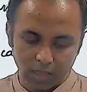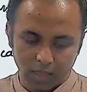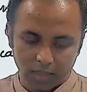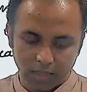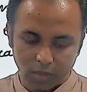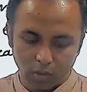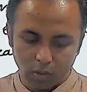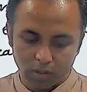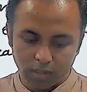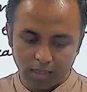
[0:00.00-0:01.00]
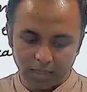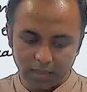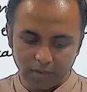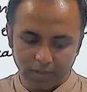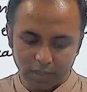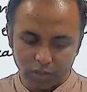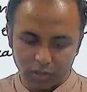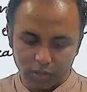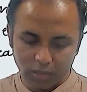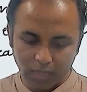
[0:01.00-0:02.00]
Technological
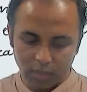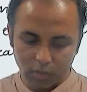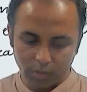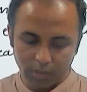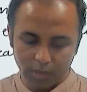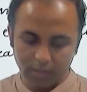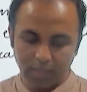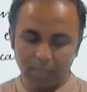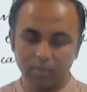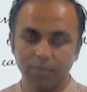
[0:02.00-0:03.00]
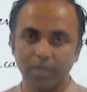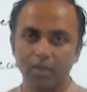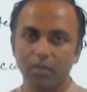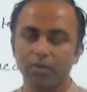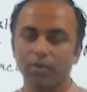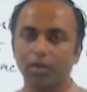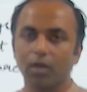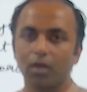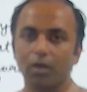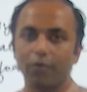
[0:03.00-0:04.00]
interventions has to be done, that is better
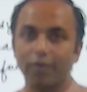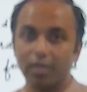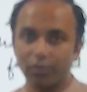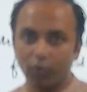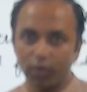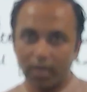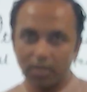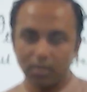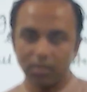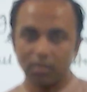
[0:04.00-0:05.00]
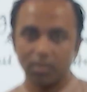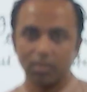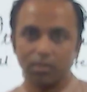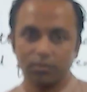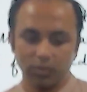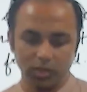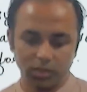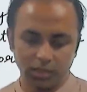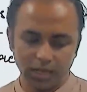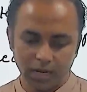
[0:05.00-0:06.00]
weather forecasting system,
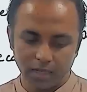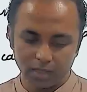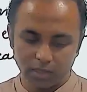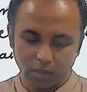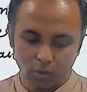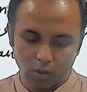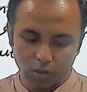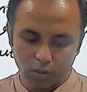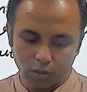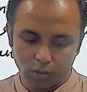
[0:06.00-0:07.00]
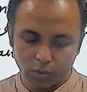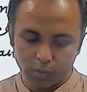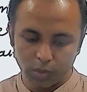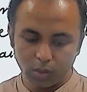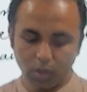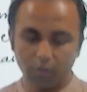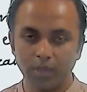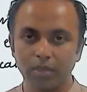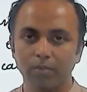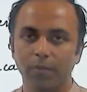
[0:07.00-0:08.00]
GIS technology should be
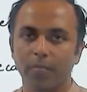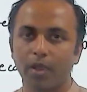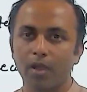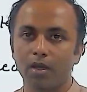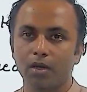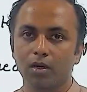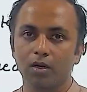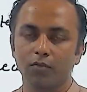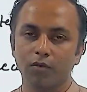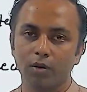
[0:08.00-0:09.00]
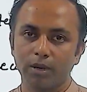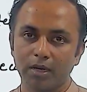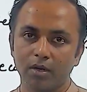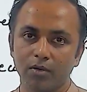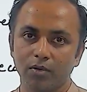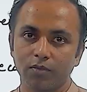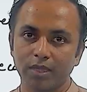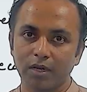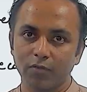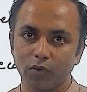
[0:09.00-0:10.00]
adopted for better
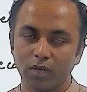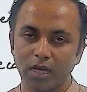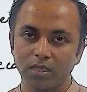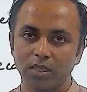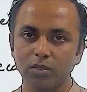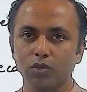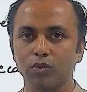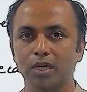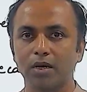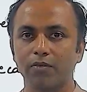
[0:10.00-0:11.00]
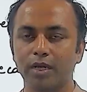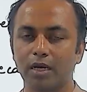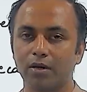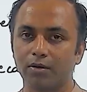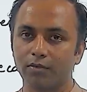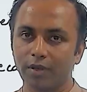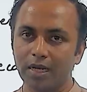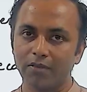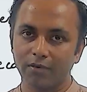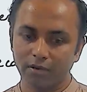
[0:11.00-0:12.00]
weather forecasting so that we are
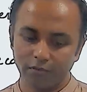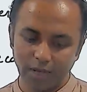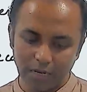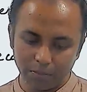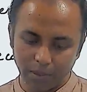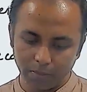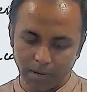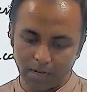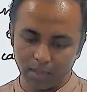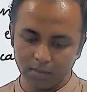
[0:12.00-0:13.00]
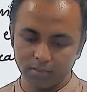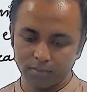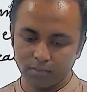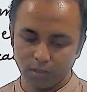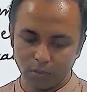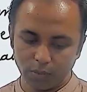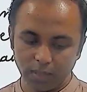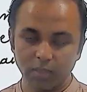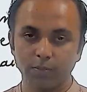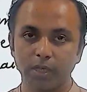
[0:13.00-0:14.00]
well prepared with
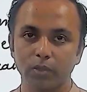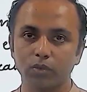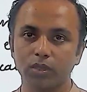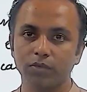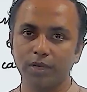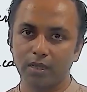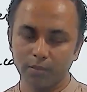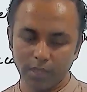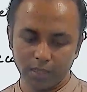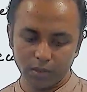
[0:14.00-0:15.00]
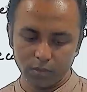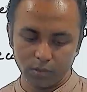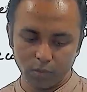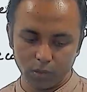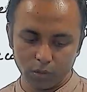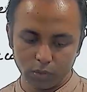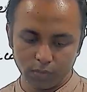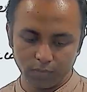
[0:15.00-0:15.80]
respect to the variability of the monsoon.